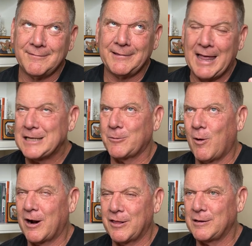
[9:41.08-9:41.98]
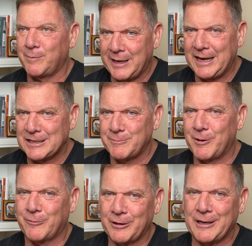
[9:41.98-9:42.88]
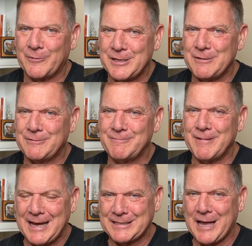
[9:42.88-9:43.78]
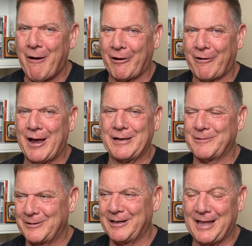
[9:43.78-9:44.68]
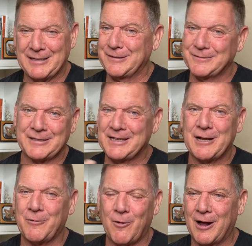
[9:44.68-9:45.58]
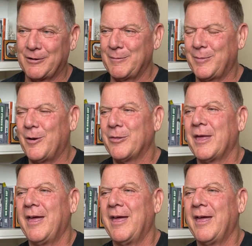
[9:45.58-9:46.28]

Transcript: less water than a peach, but really when you make sauerkraut, you realize there's a ton of water in both.